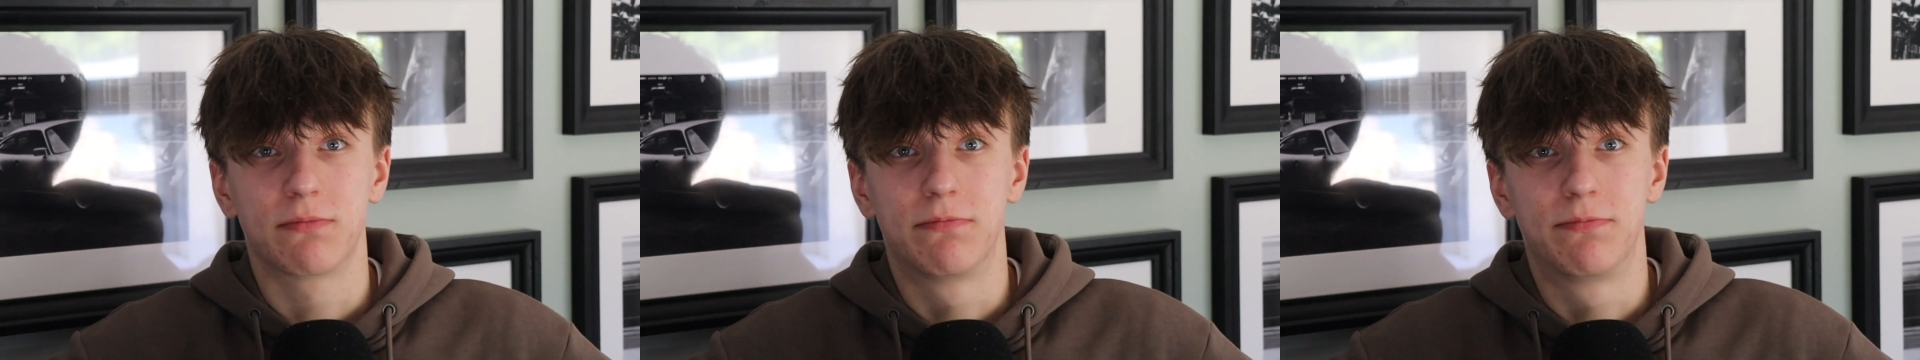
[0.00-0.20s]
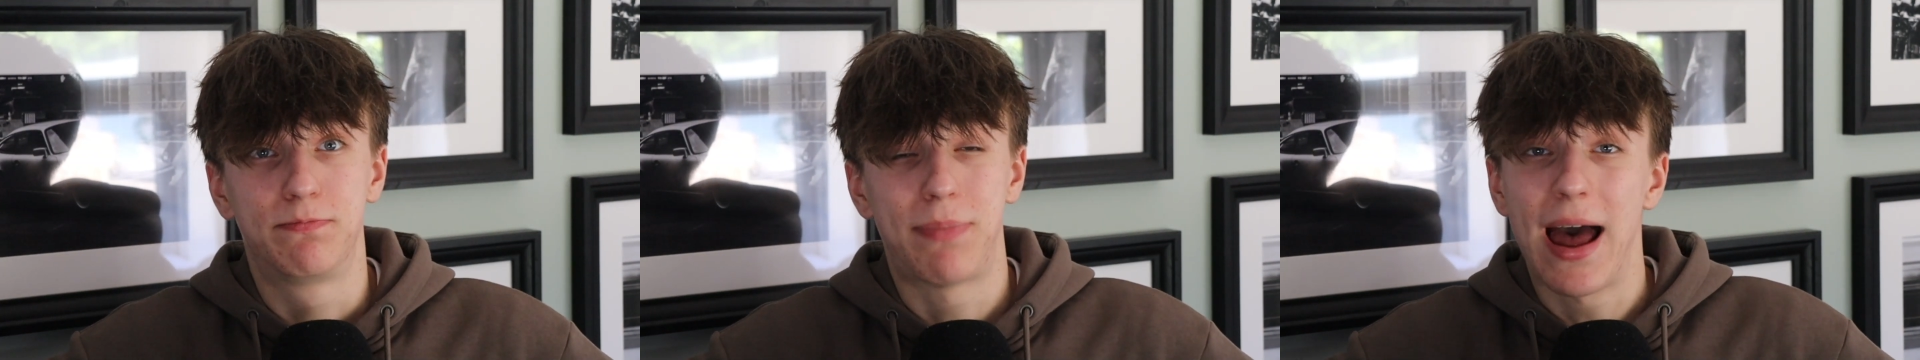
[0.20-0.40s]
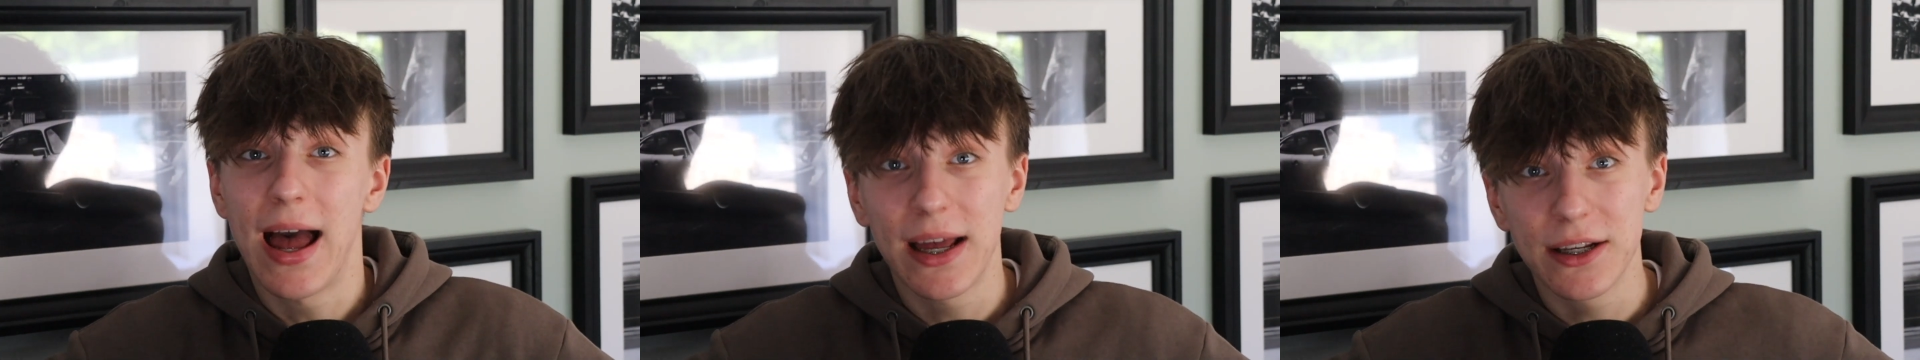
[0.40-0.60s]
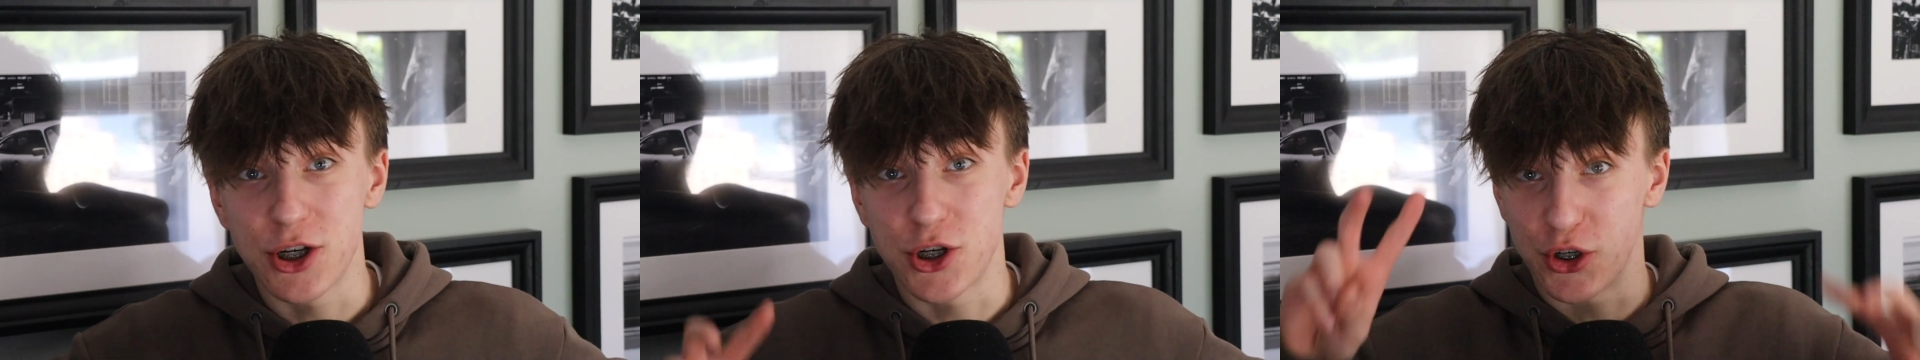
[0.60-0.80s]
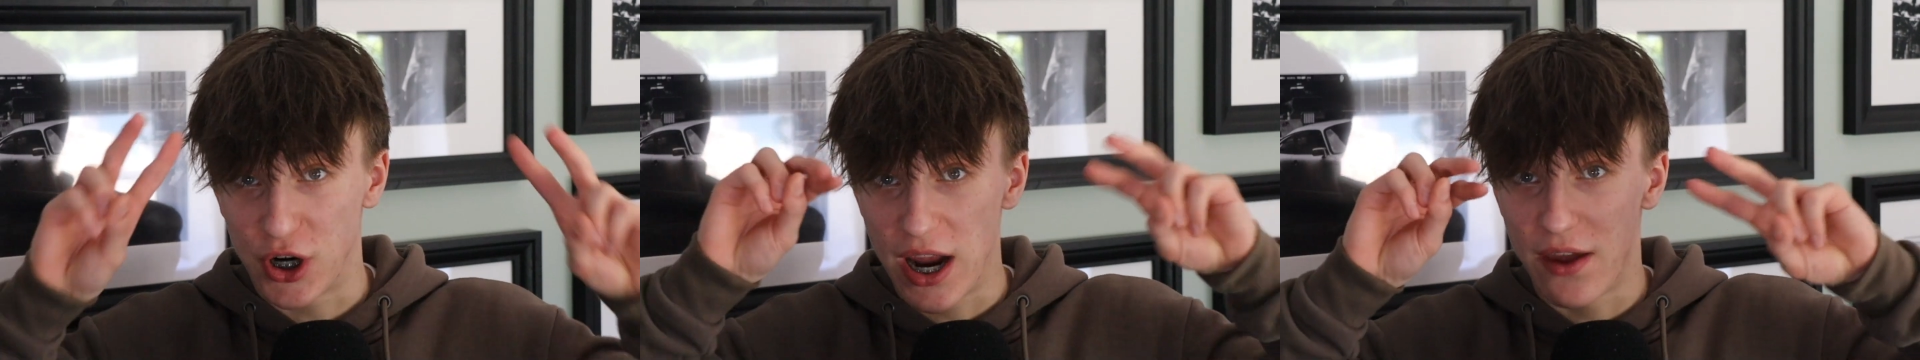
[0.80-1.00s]
bad
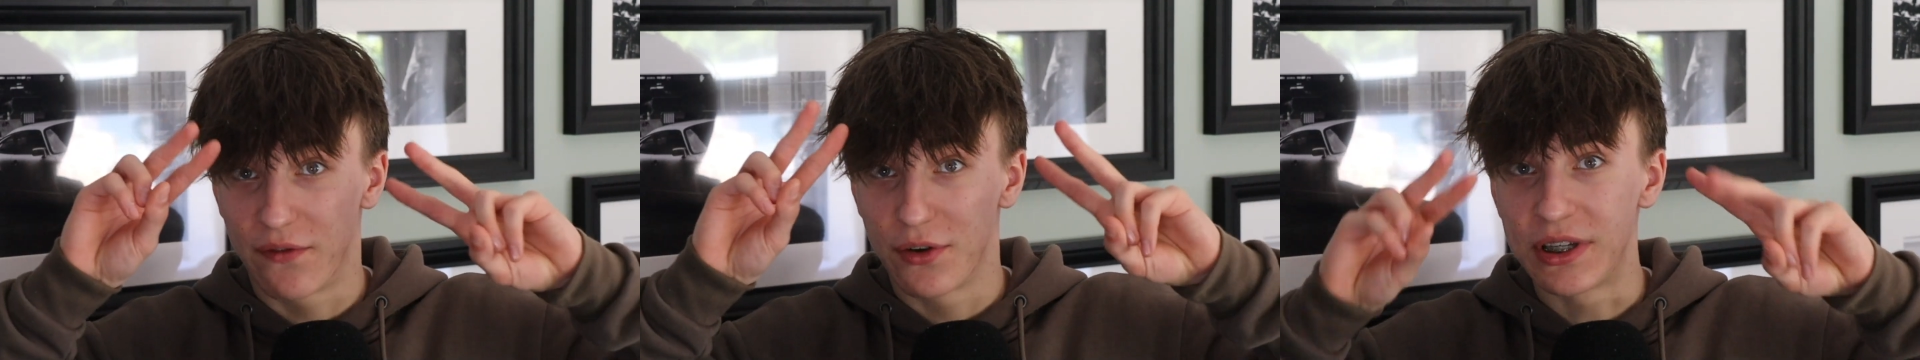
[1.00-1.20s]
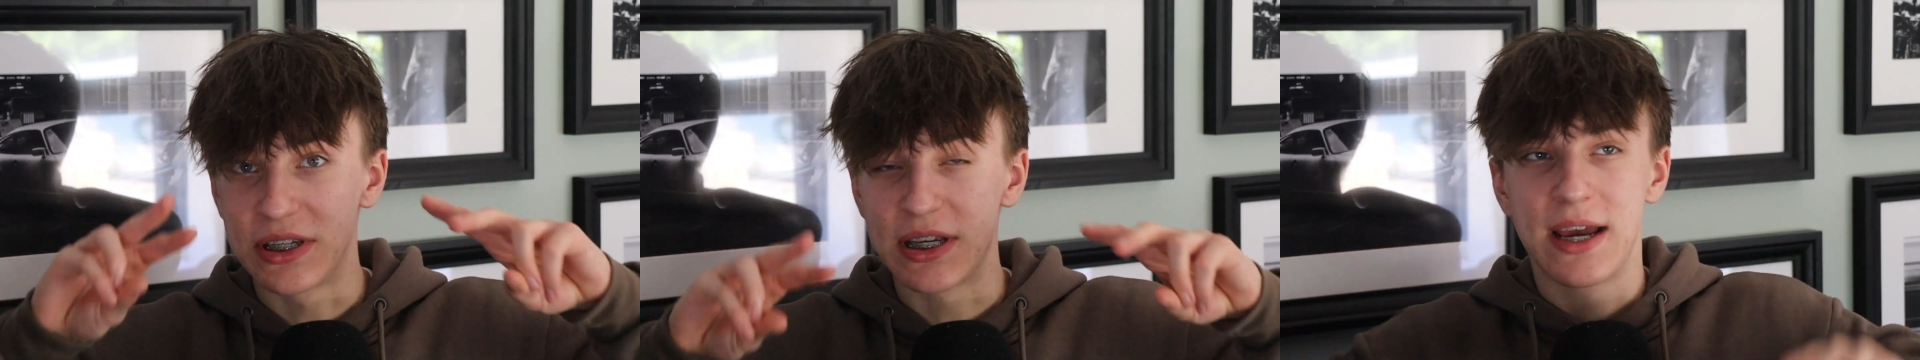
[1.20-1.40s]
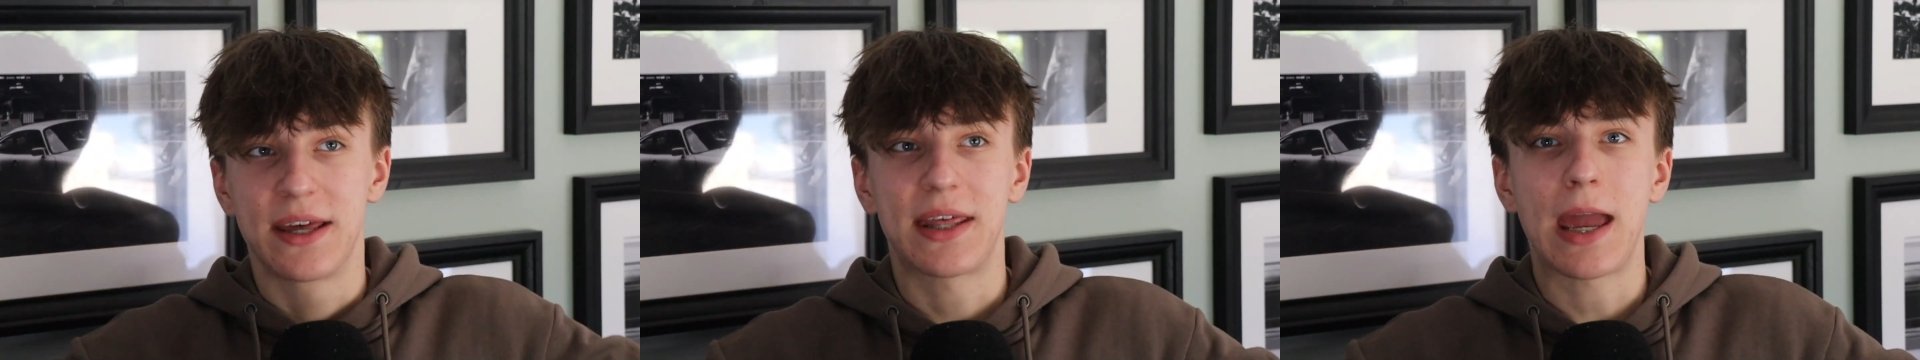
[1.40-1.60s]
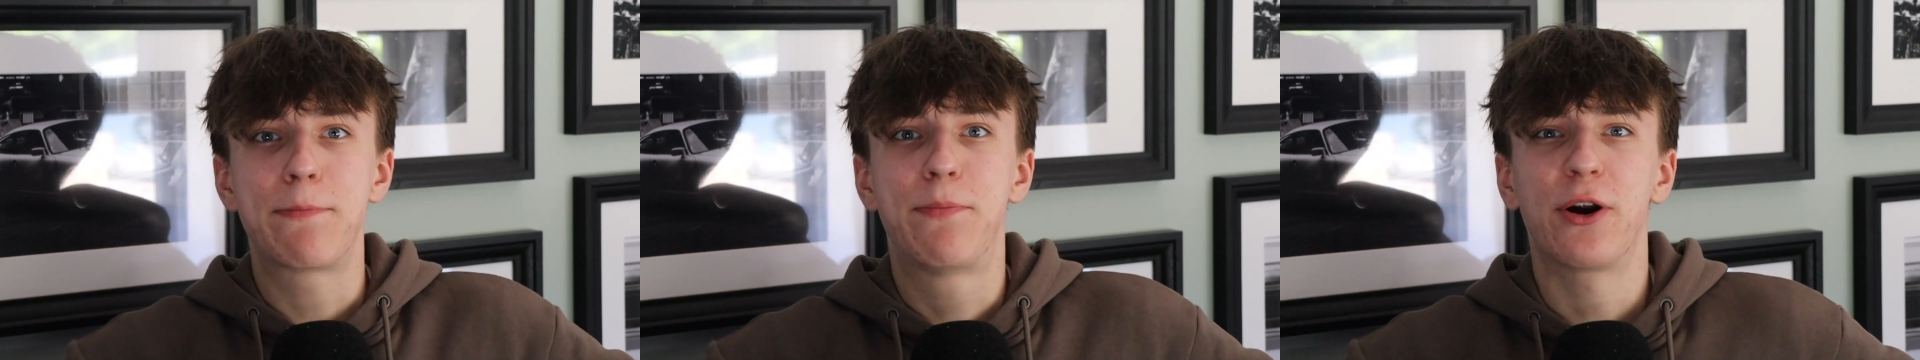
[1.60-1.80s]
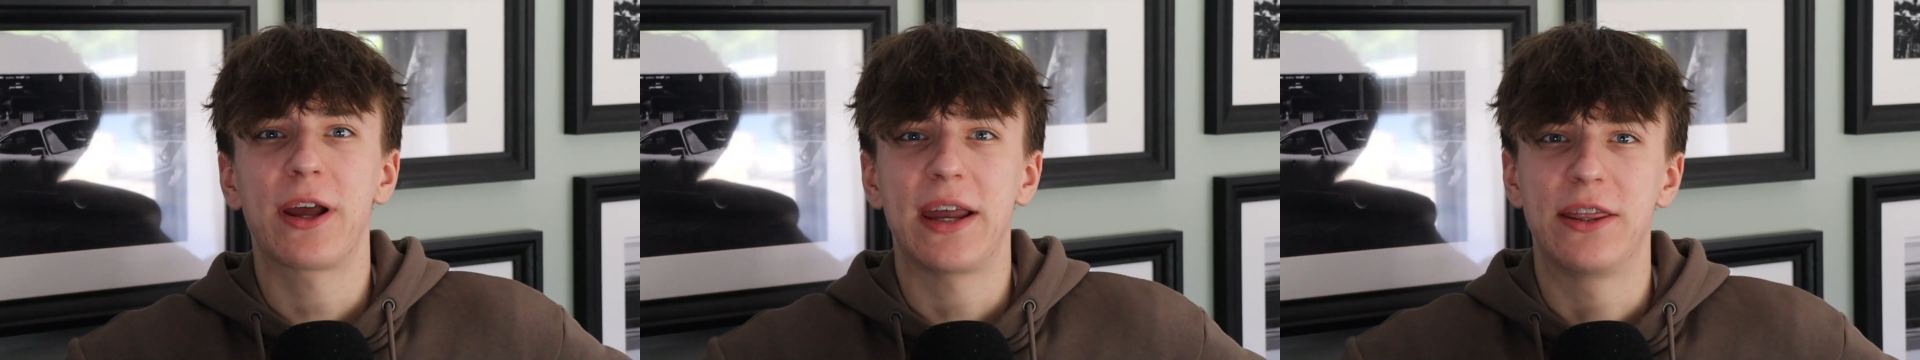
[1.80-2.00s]
drivers, they
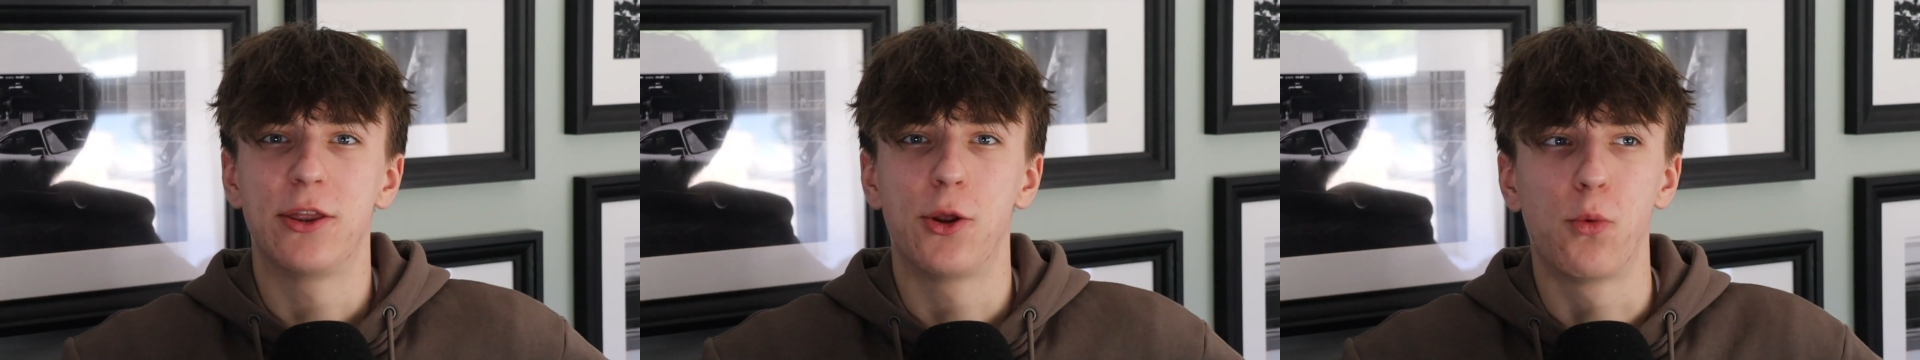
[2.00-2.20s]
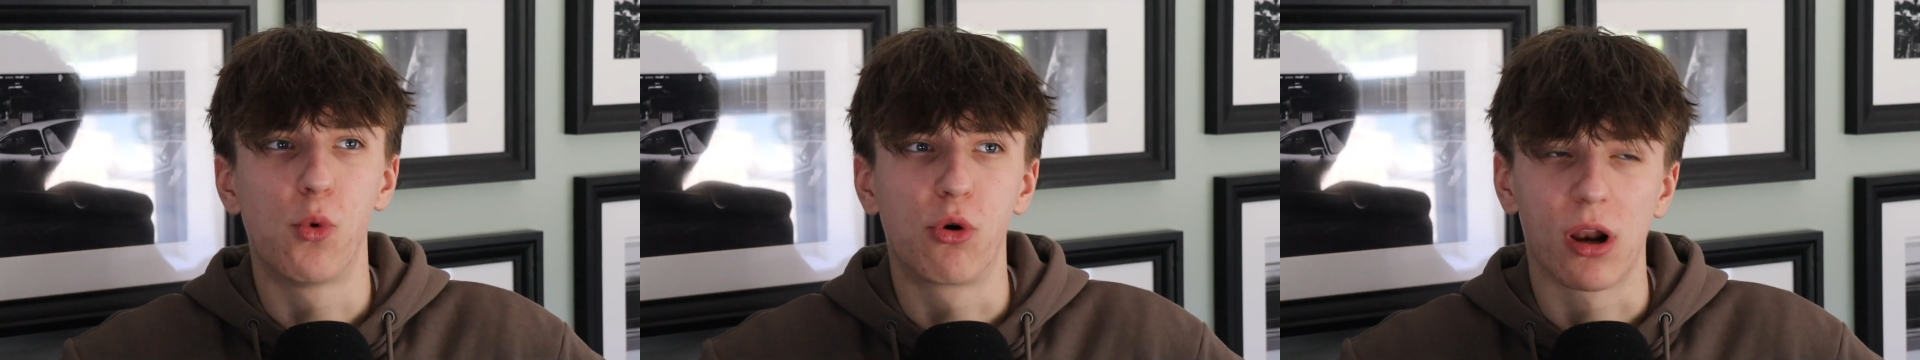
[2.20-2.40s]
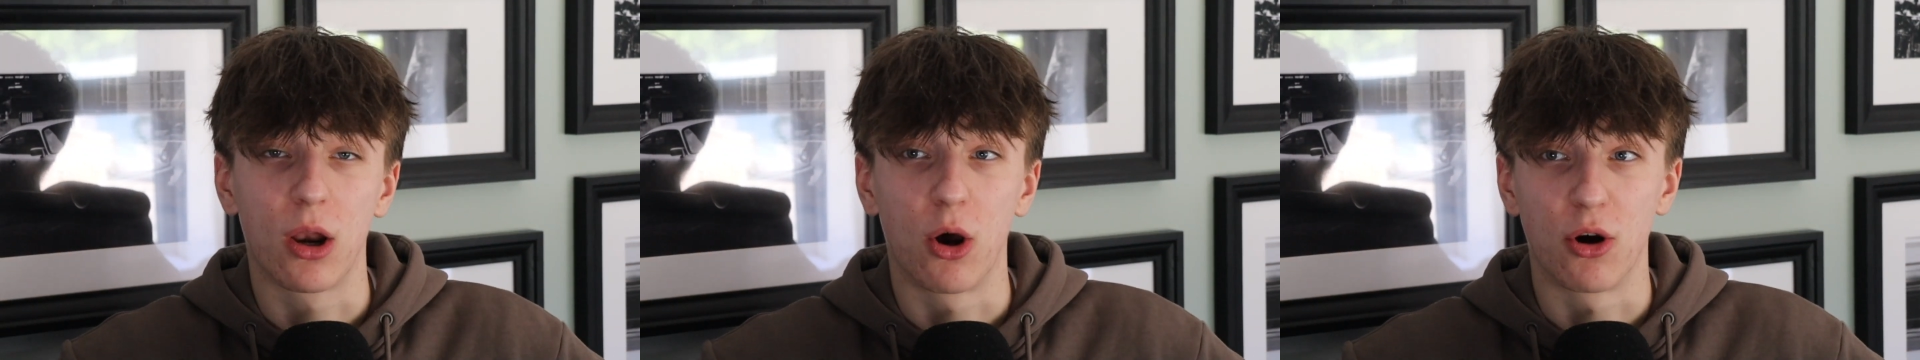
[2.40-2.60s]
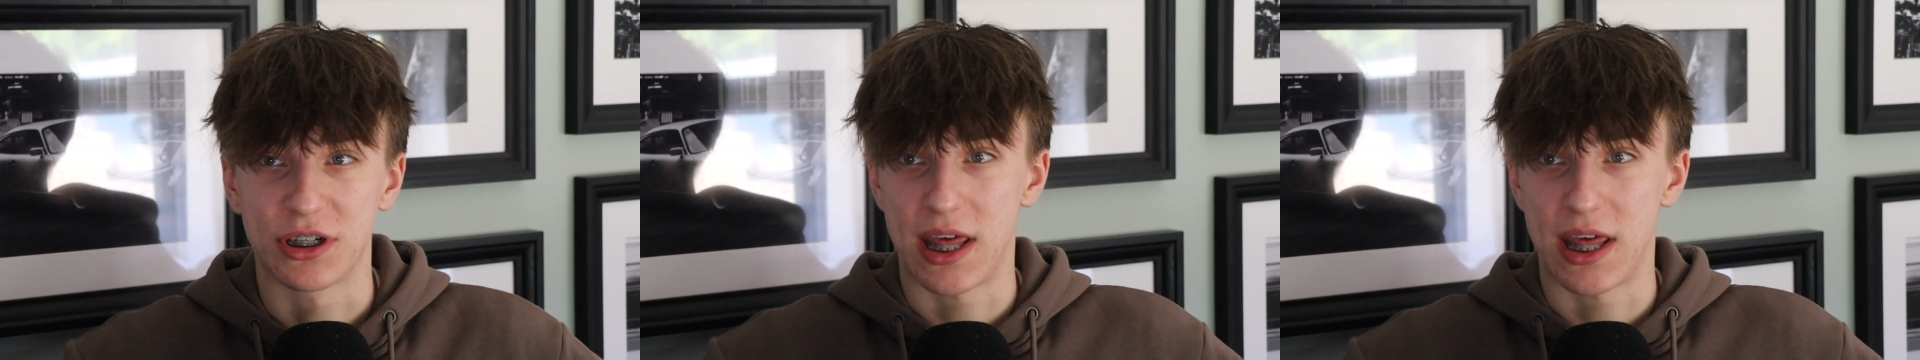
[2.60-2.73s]
put it in the wall a lot.